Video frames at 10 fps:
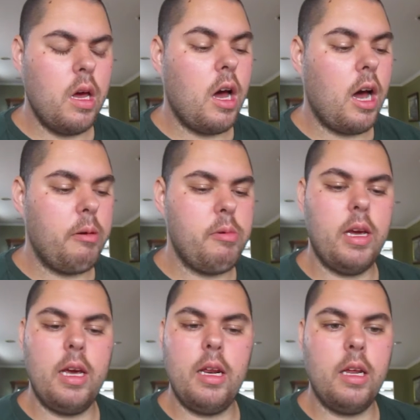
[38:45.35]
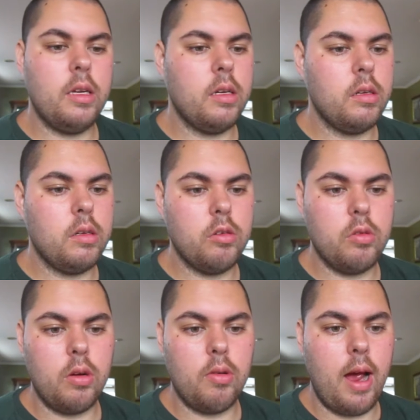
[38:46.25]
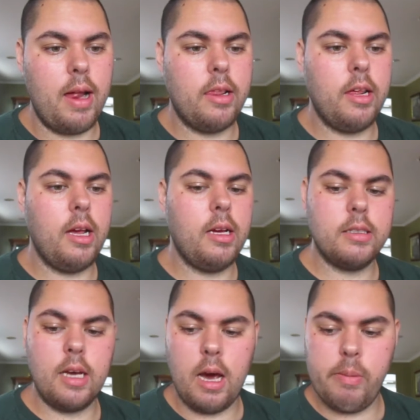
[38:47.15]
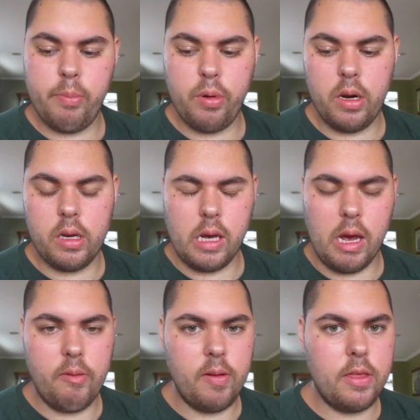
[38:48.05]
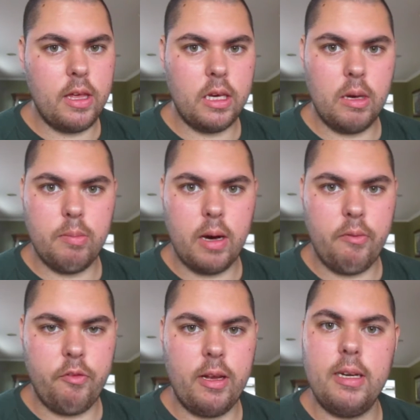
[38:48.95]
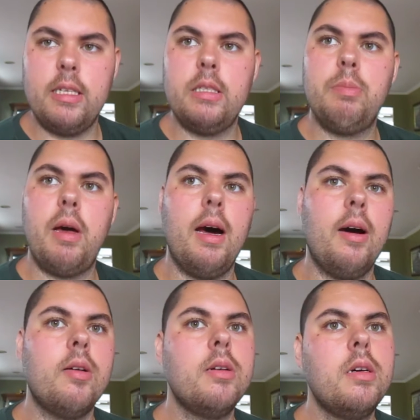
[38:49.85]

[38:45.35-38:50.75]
I'm eating the right things. I'm putting everything in my fitness pal.